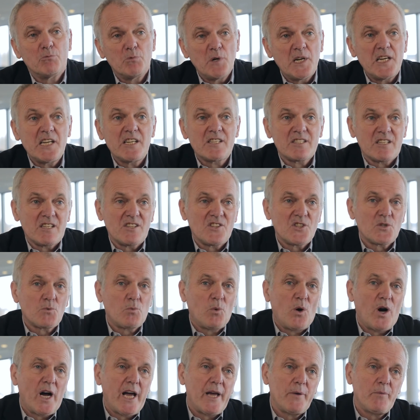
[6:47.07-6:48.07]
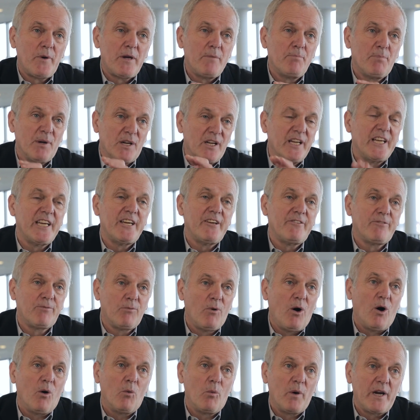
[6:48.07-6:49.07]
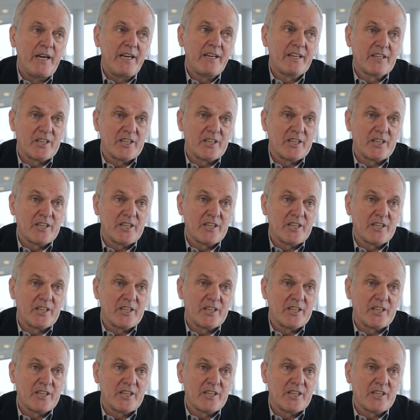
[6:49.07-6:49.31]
reasons why we believe what we